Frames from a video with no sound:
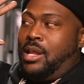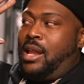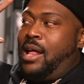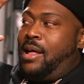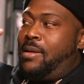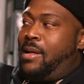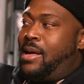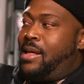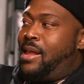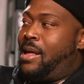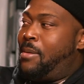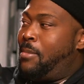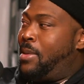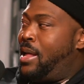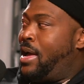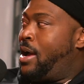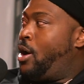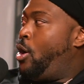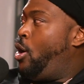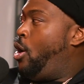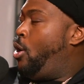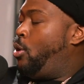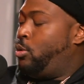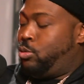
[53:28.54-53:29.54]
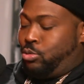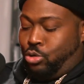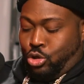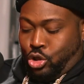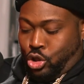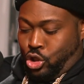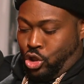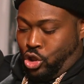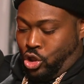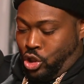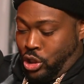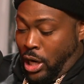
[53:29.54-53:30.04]
And I'm like, oh
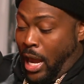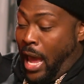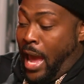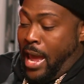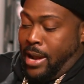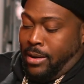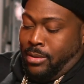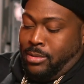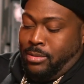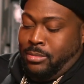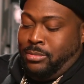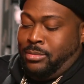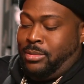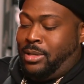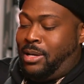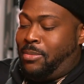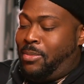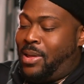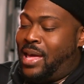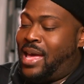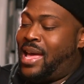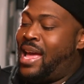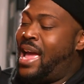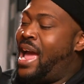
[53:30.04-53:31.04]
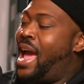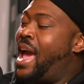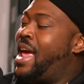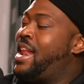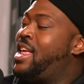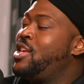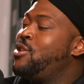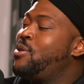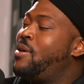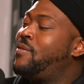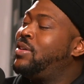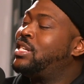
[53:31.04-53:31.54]
shit! And I'm like, and
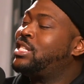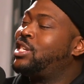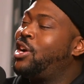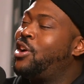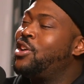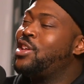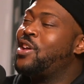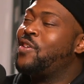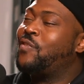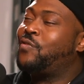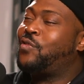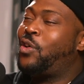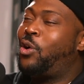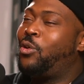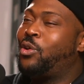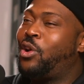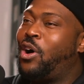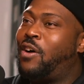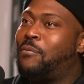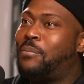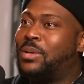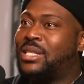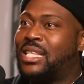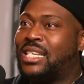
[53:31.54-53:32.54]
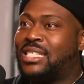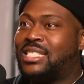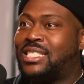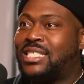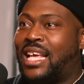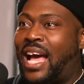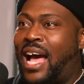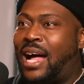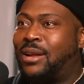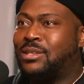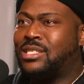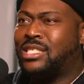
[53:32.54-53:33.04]
then you ever turn your phone off, but the
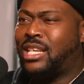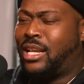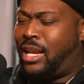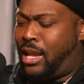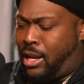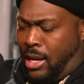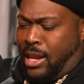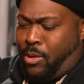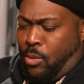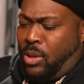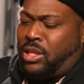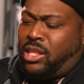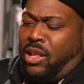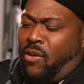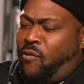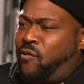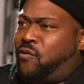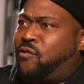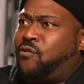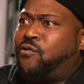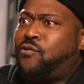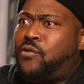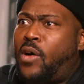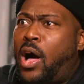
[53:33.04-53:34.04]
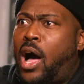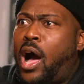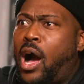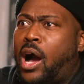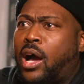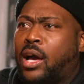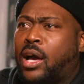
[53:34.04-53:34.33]
sound's still on? I'm like, what the fuck?